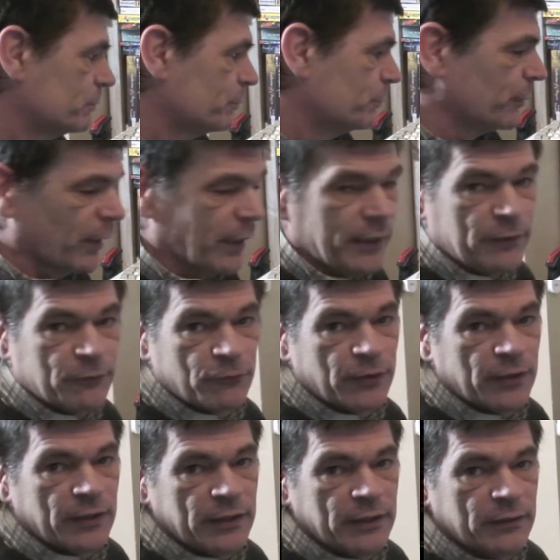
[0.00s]
plain
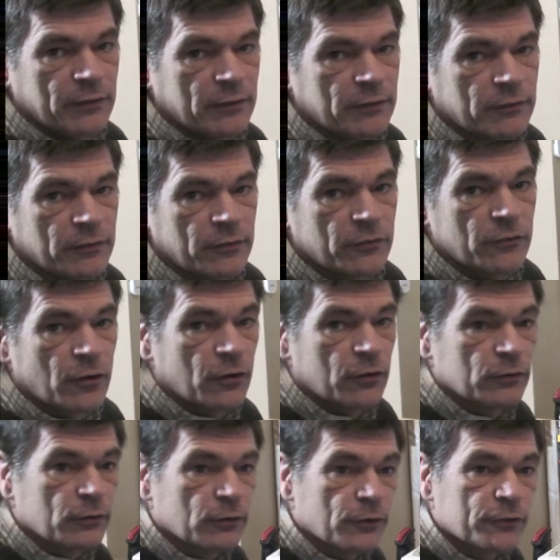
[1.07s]
really. There's not a
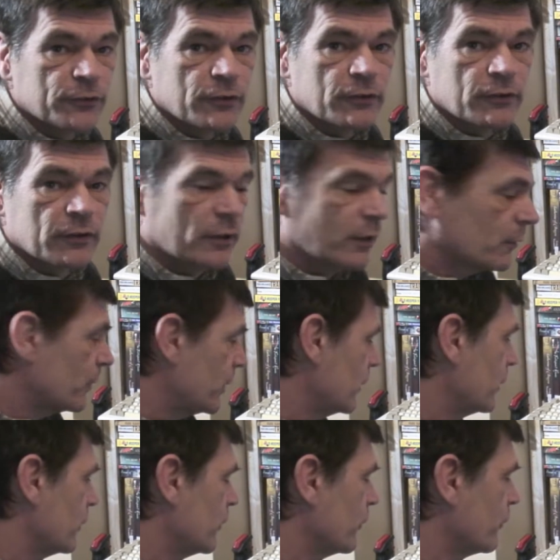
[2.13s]
lot on it. I mean,
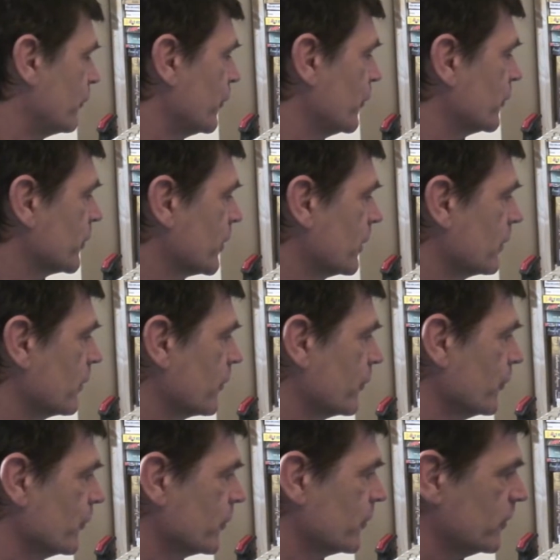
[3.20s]
your first kind of
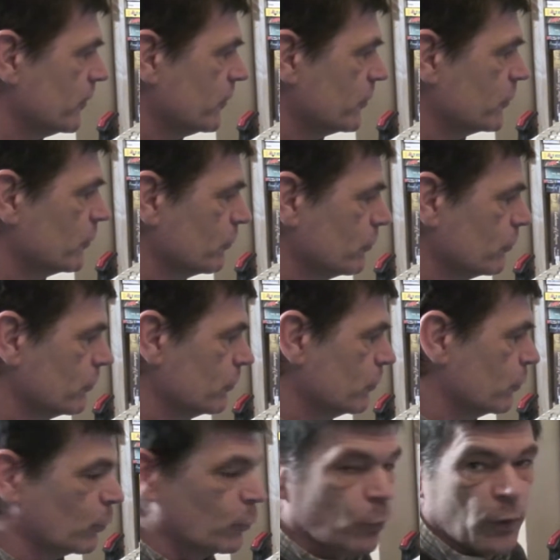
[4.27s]
thoughts is
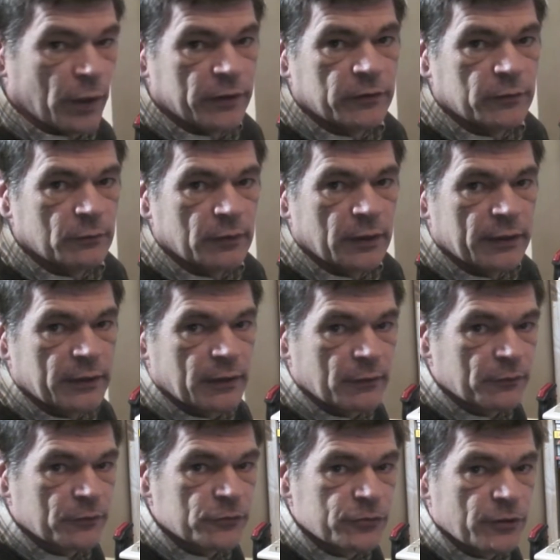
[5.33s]
where do you lay down
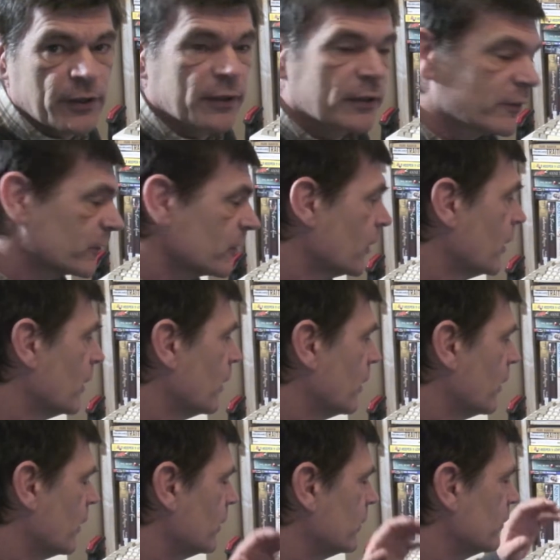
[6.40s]
the tracks?
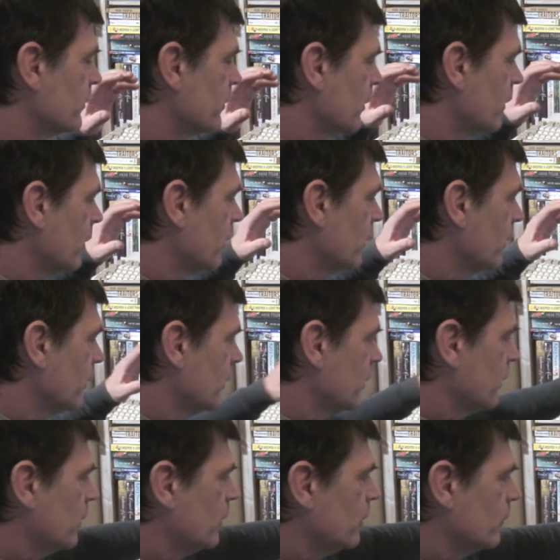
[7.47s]
And
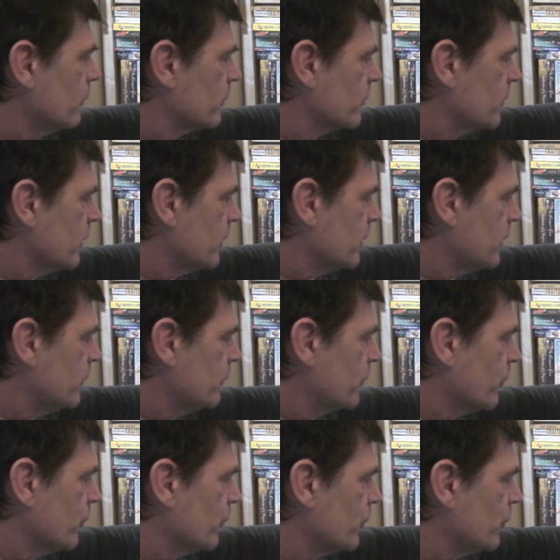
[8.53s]
it looks like you've
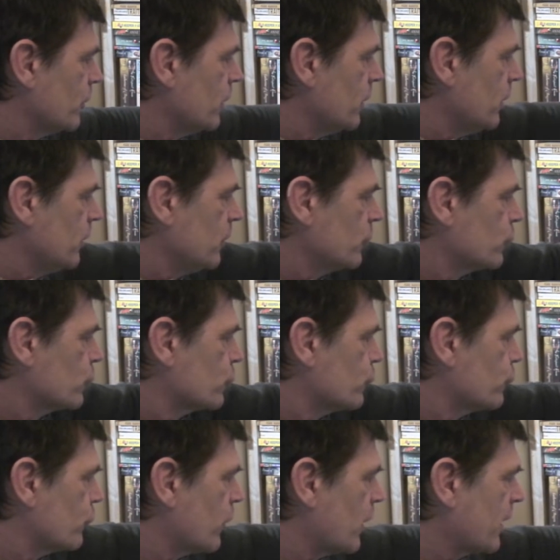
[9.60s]
got a
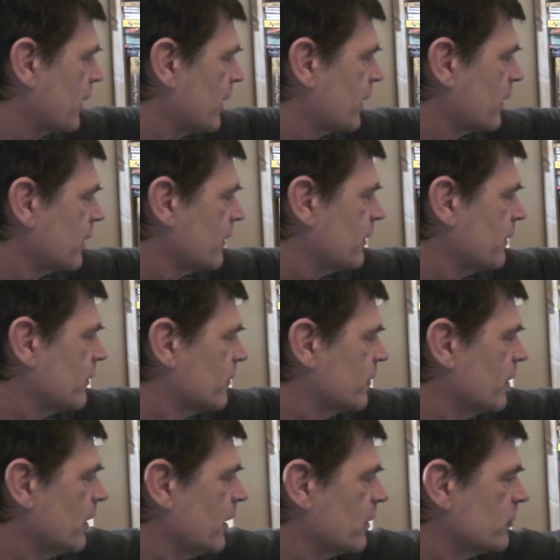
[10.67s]
track
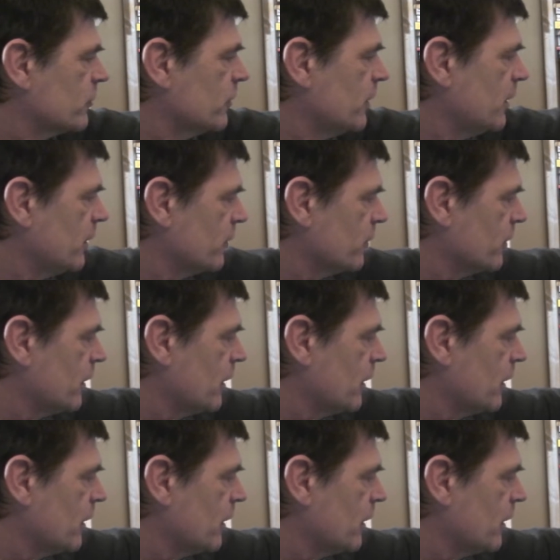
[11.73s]
selection here. So you